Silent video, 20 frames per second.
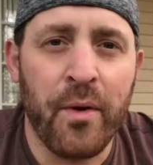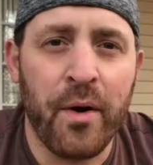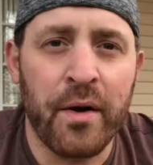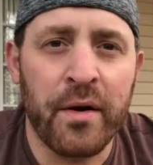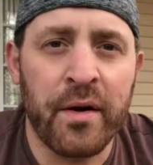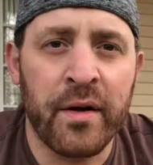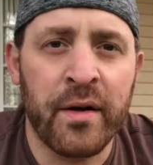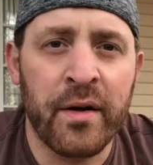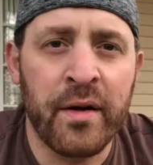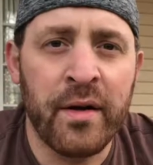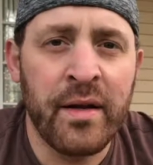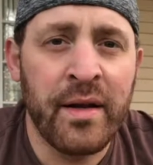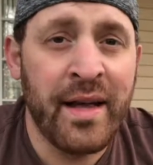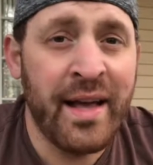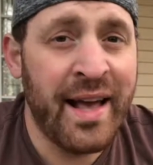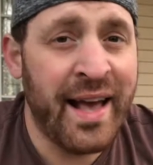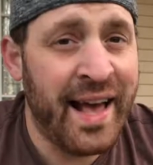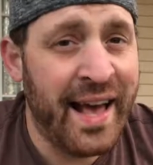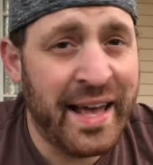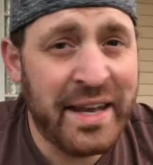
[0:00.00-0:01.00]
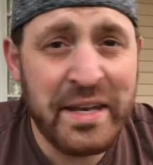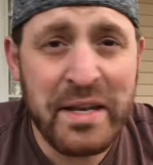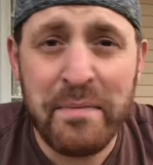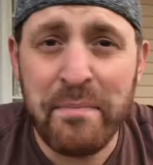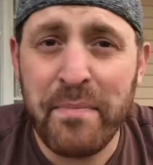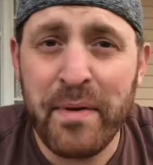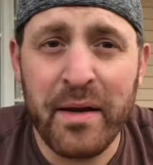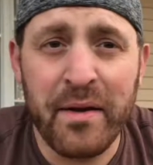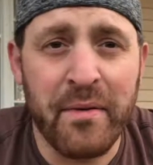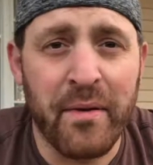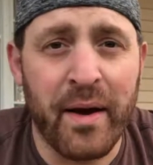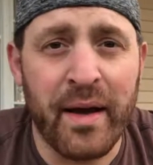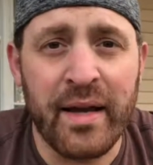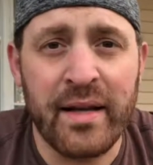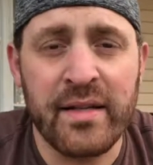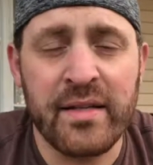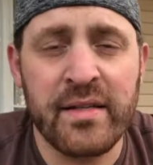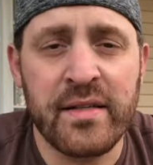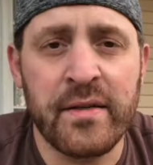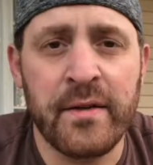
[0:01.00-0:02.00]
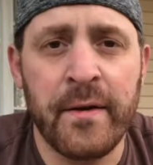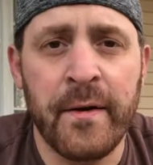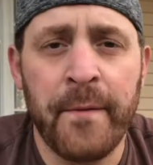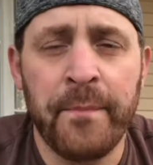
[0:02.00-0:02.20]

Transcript: water and in big ways.